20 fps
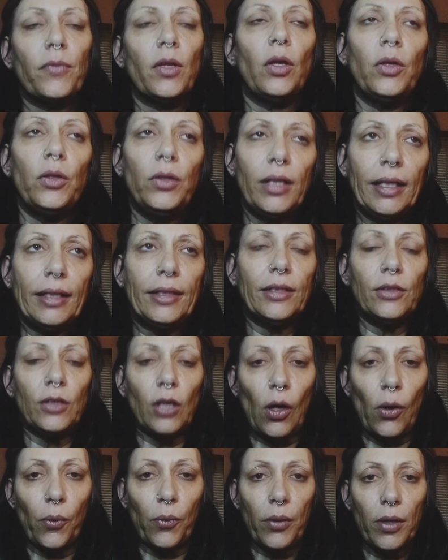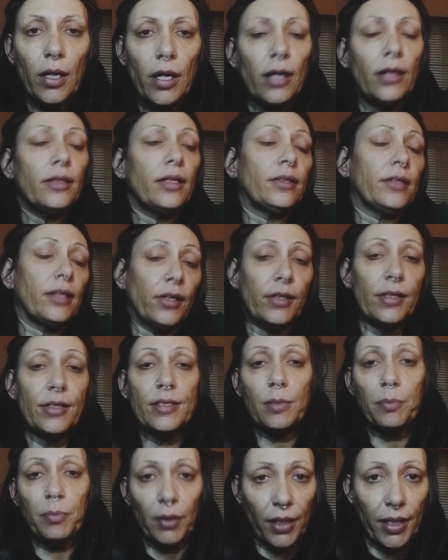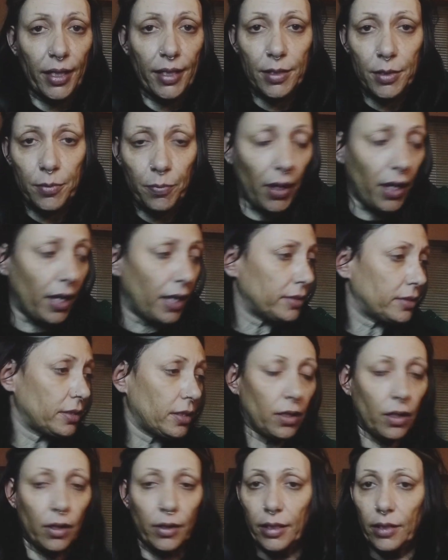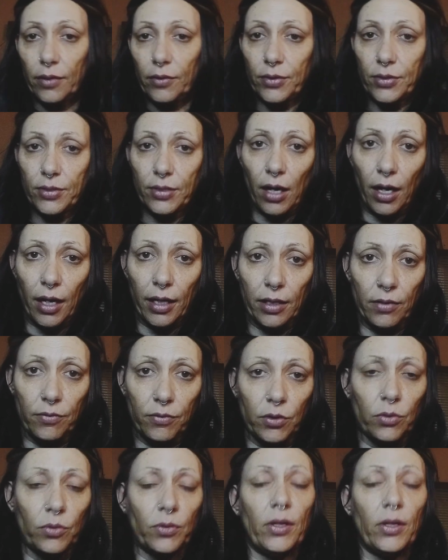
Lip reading: you need to know that there is a blind spot on either side of you.